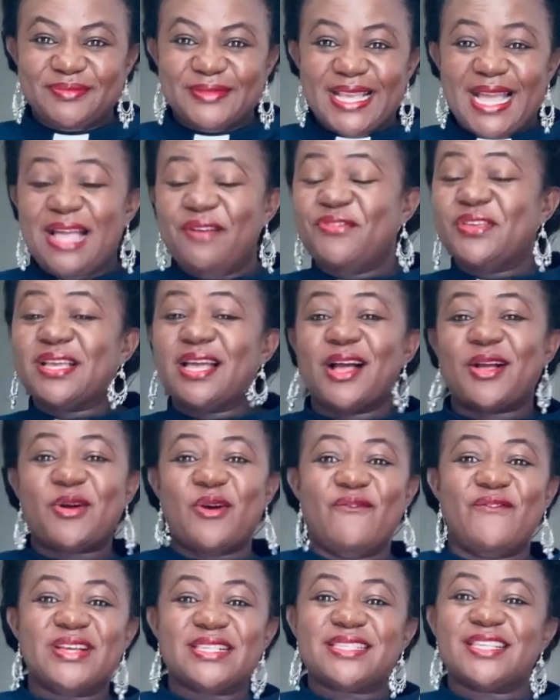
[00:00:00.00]
having a
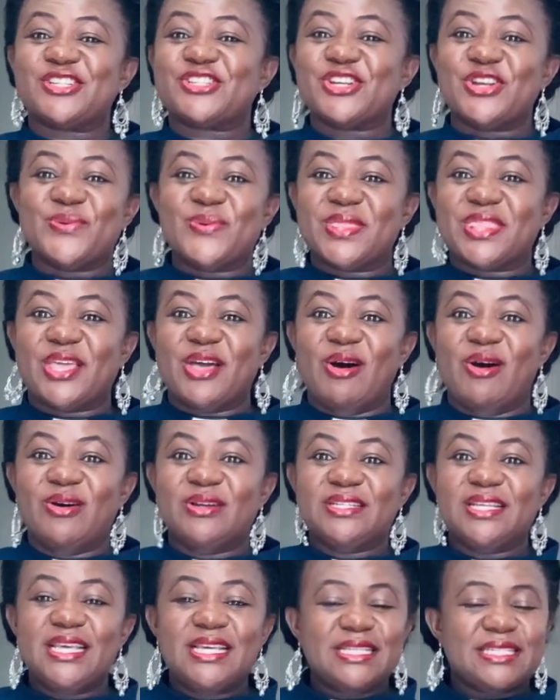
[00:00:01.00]
conversation with God,